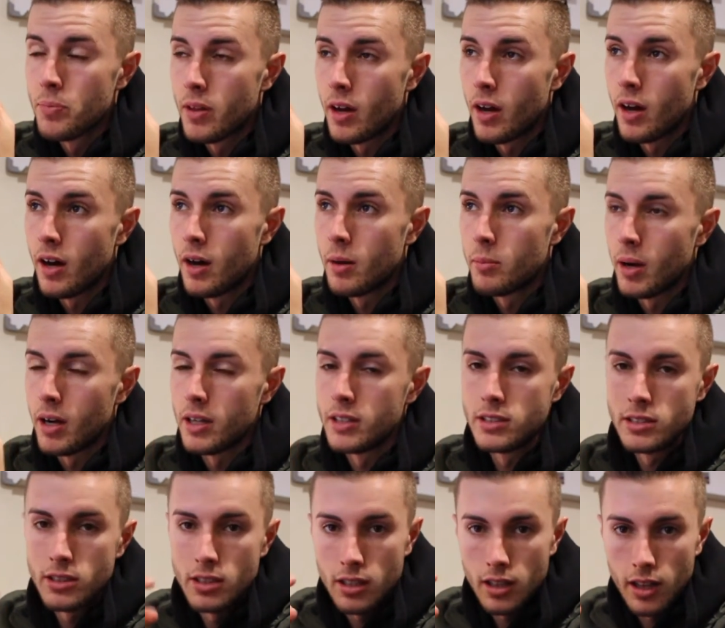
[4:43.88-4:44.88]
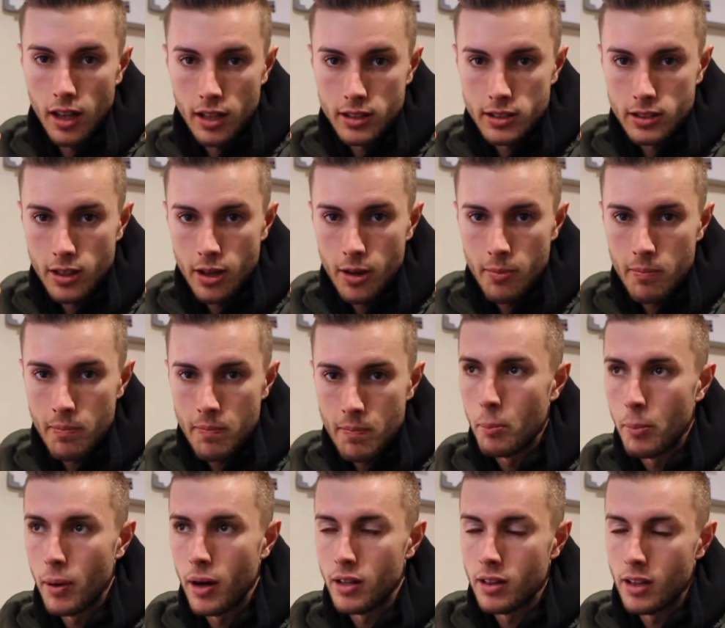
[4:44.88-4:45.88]
I injured it last time,
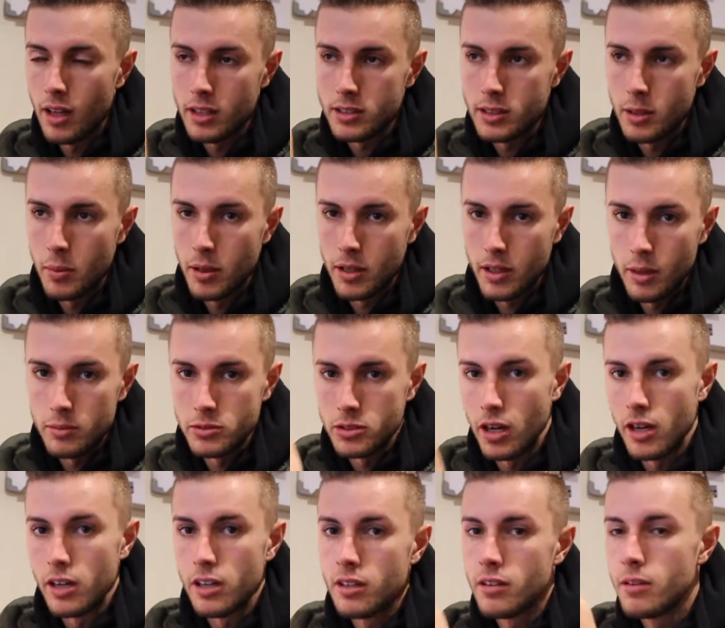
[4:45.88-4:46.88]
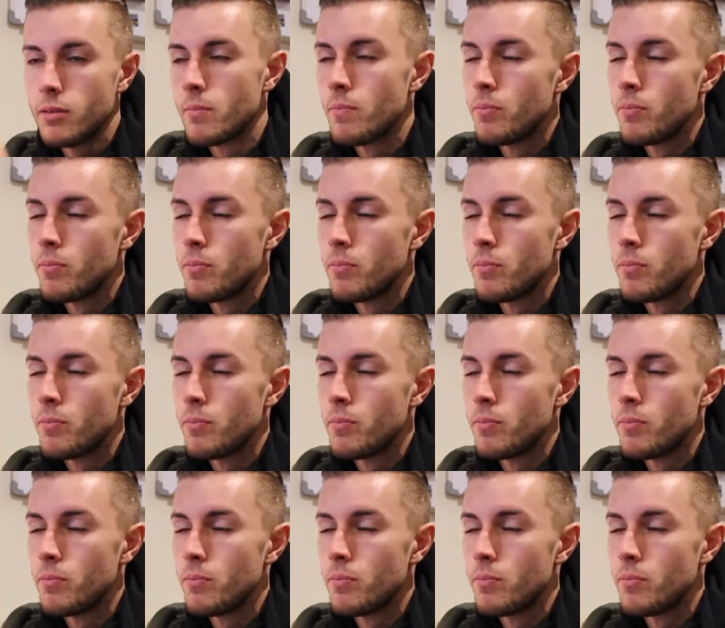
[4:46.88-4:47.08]
but last time I kept training.